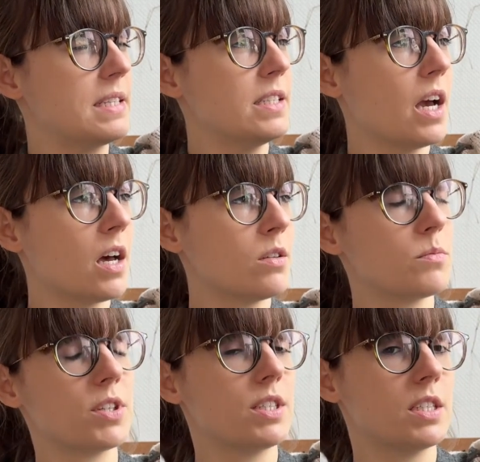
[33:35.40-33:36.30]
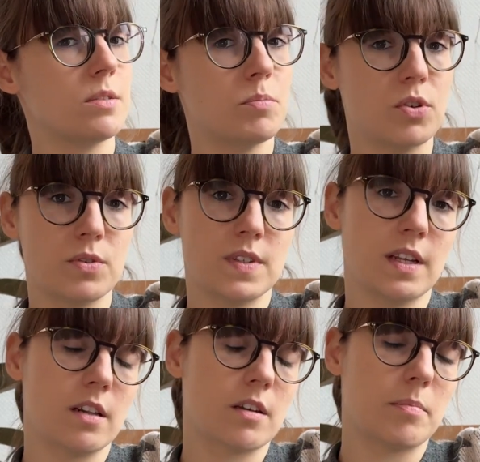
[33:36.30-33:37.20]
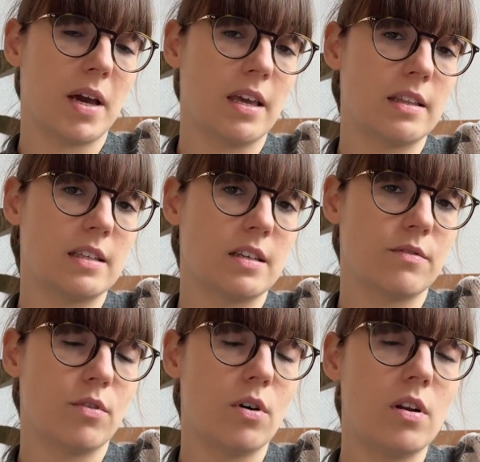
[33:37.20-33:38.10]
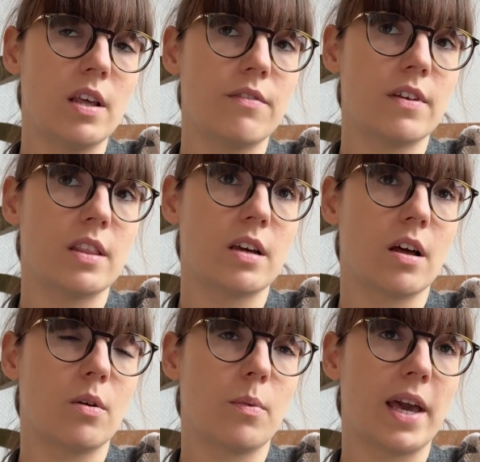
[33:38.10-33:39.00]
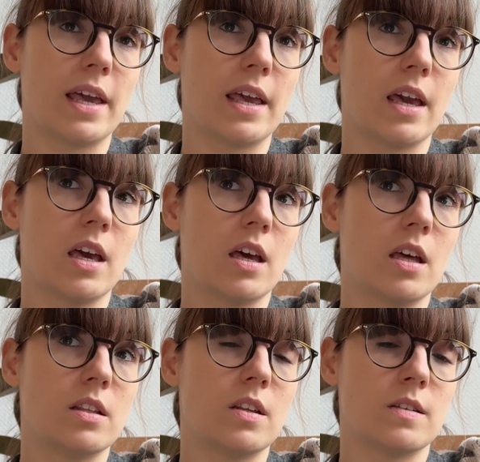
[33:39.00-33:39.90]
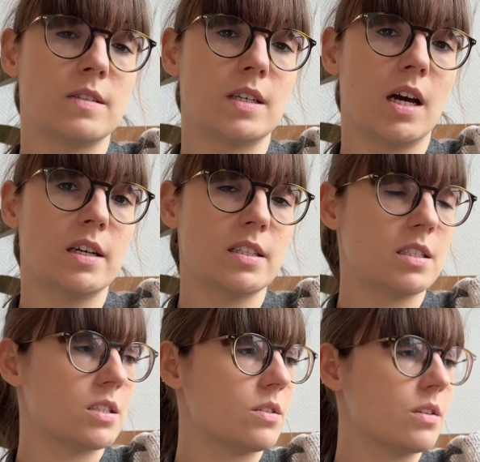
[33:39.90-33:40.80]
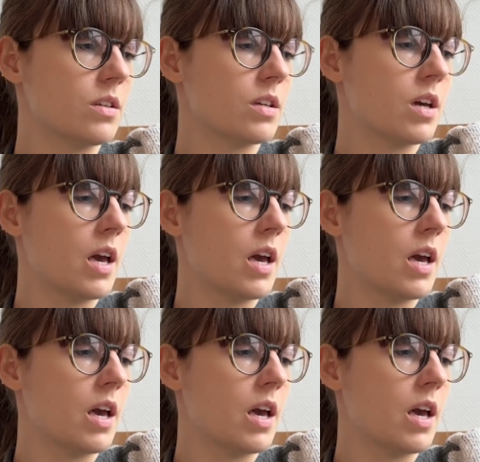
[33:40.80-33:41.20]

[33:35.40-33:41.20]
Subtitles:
yarn, which is Pure Silk by Knitting for Olive in the colorway Dusty Artichoke.